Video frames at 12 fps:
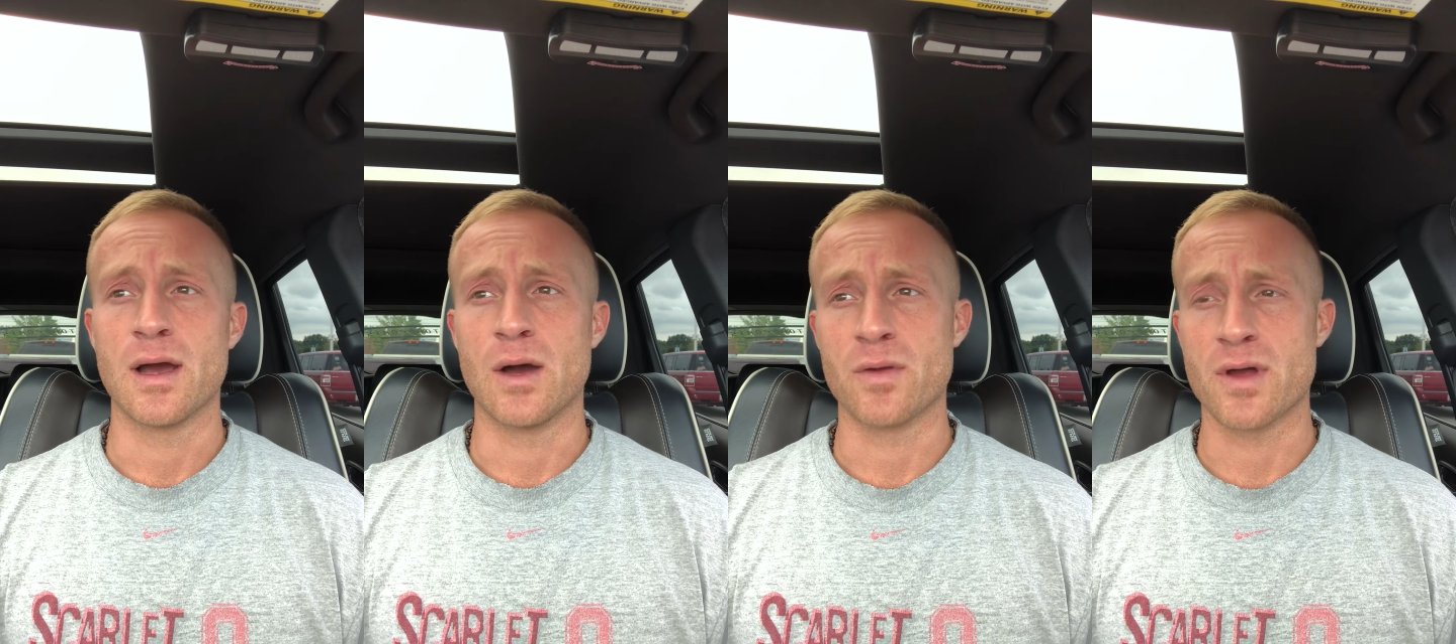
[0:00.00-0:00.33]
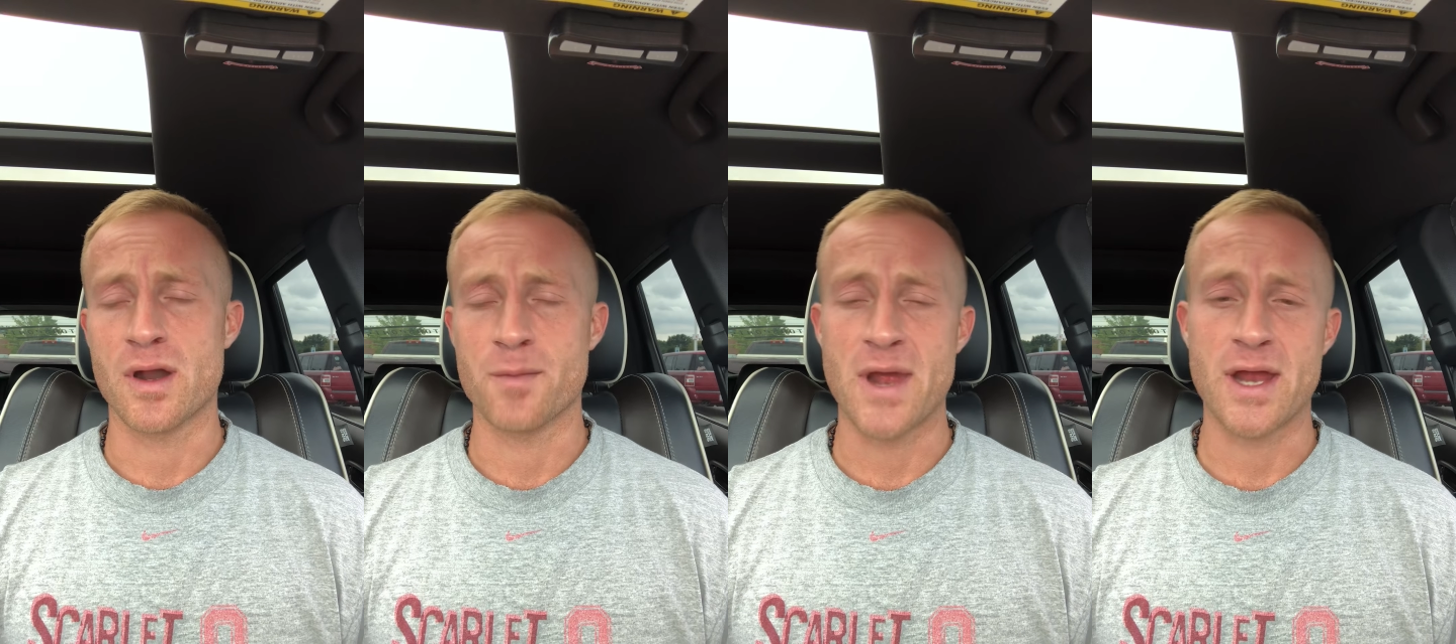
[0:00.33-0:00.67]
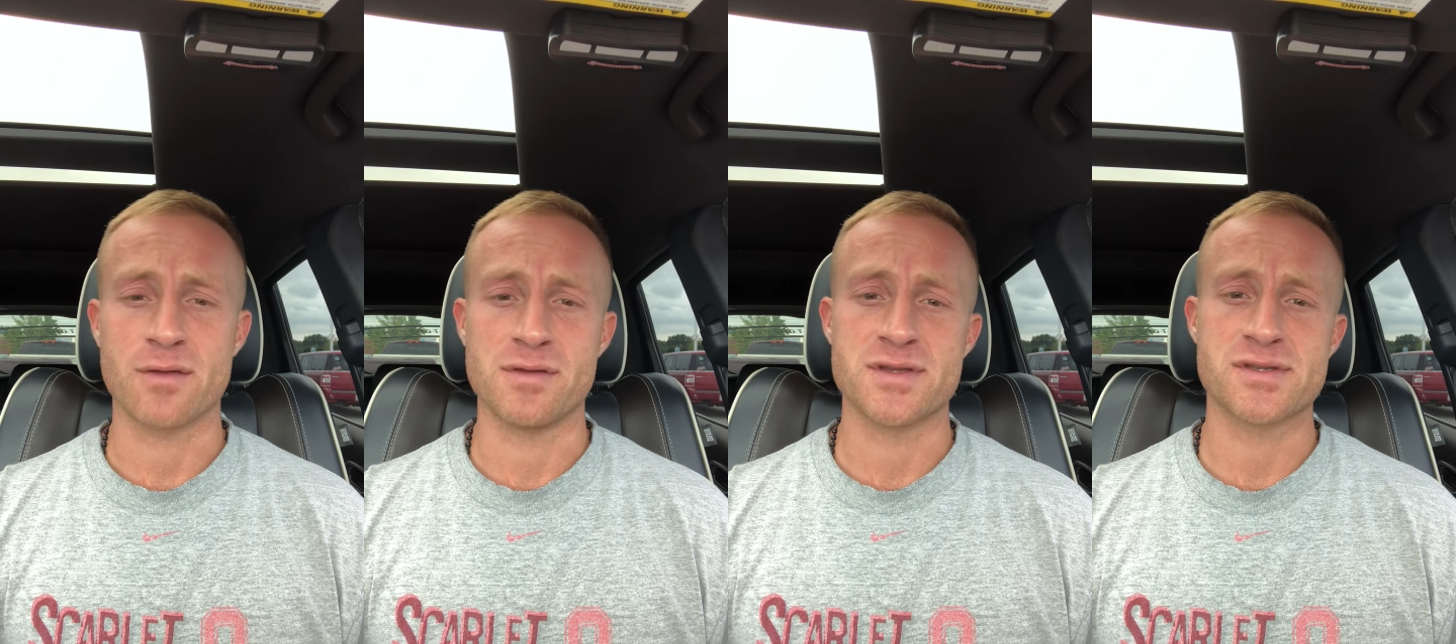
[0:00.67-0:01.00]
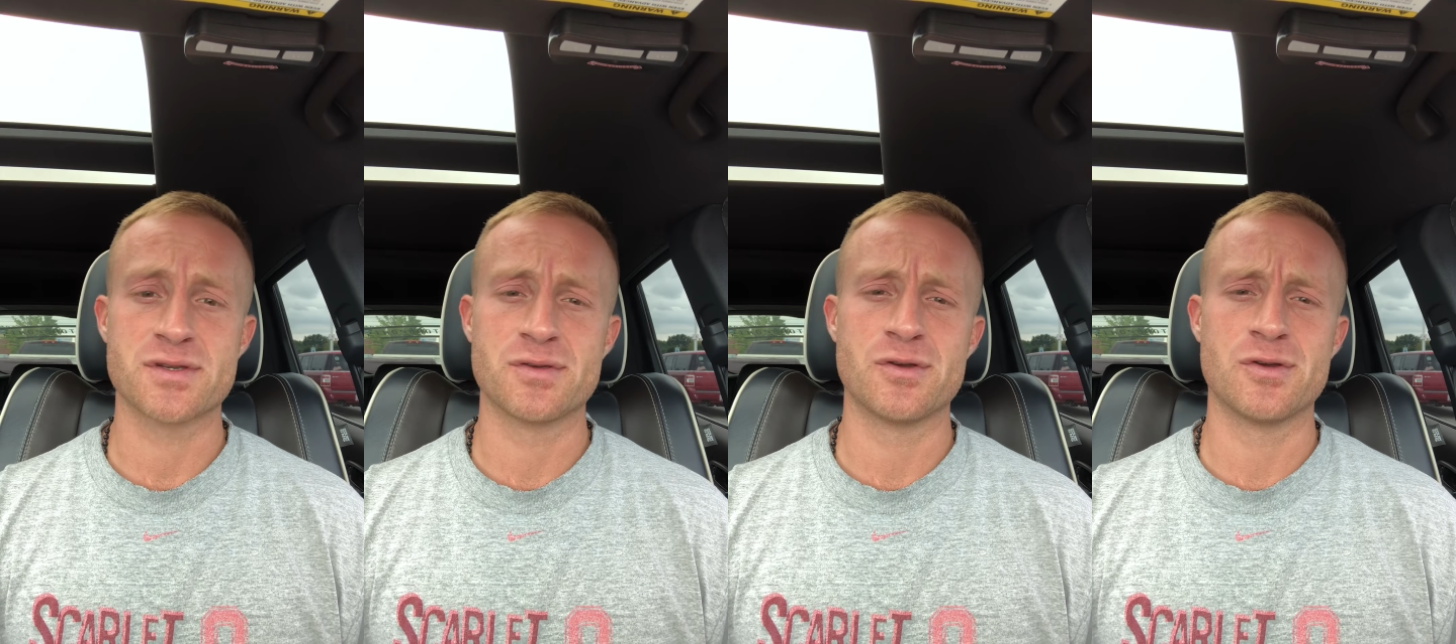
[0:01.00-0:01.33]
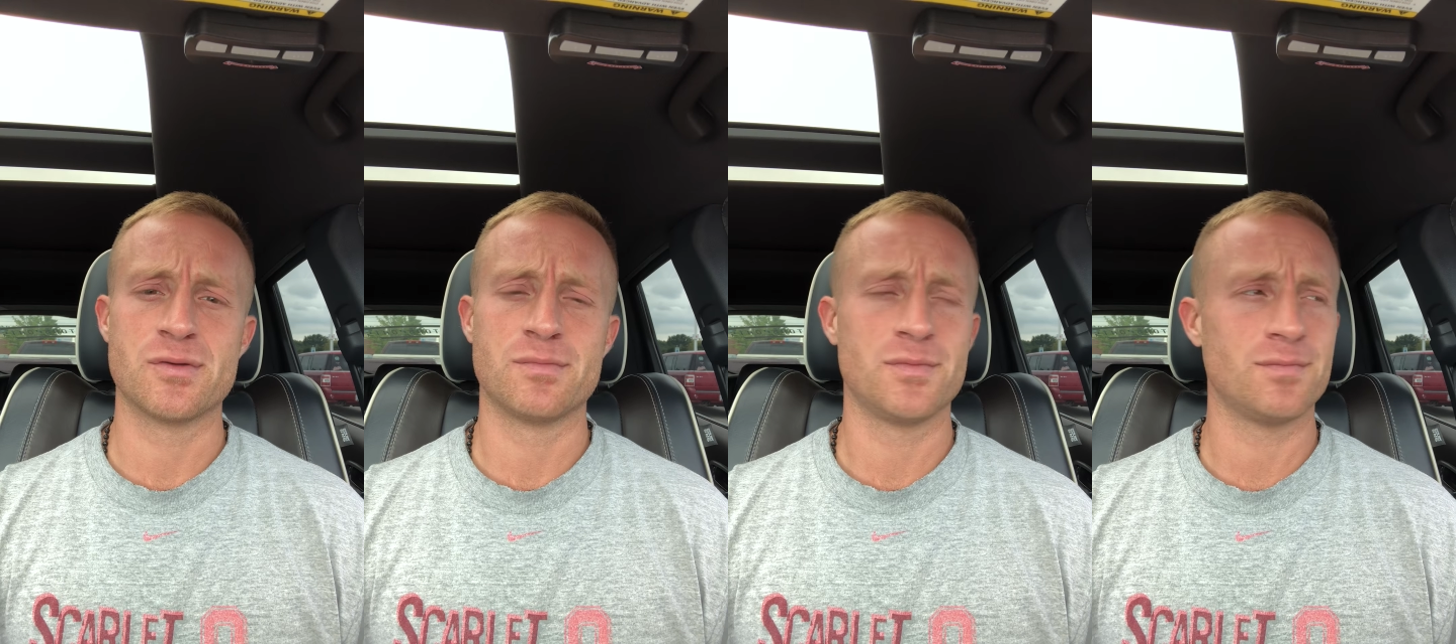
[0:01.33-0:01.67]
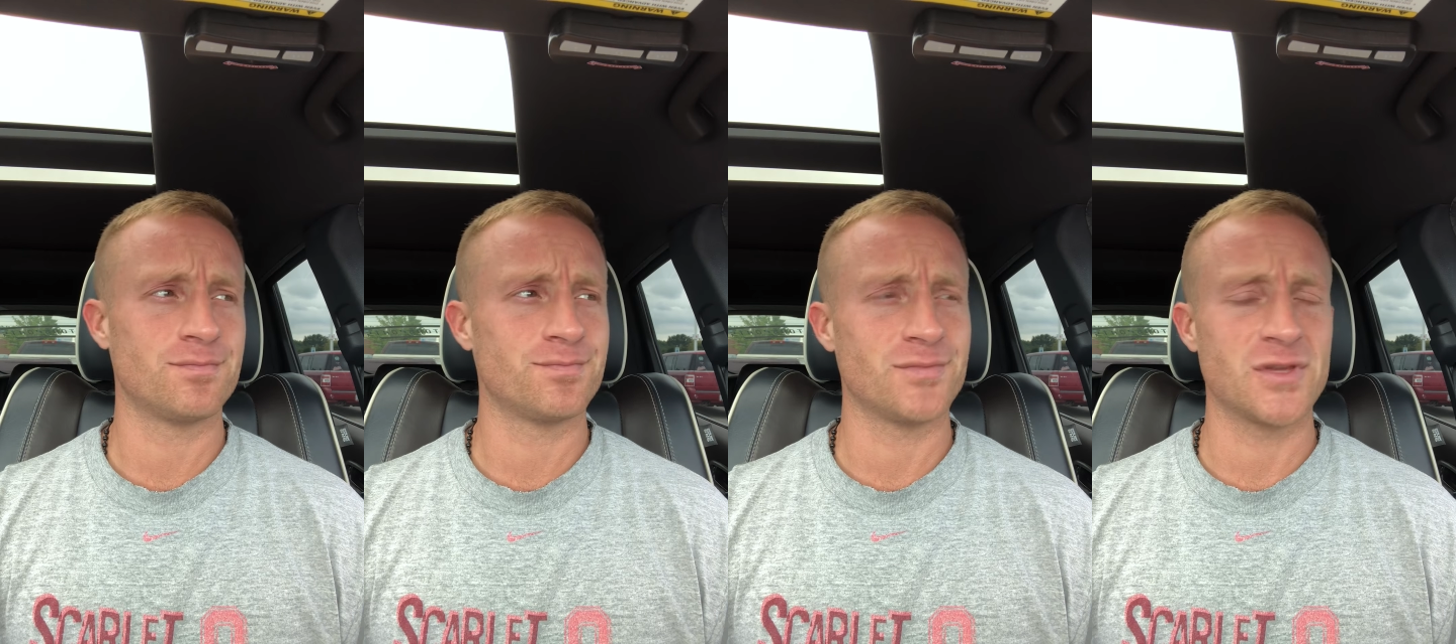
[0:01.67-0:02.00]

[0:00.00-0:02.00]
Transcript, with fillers: I would automatically assume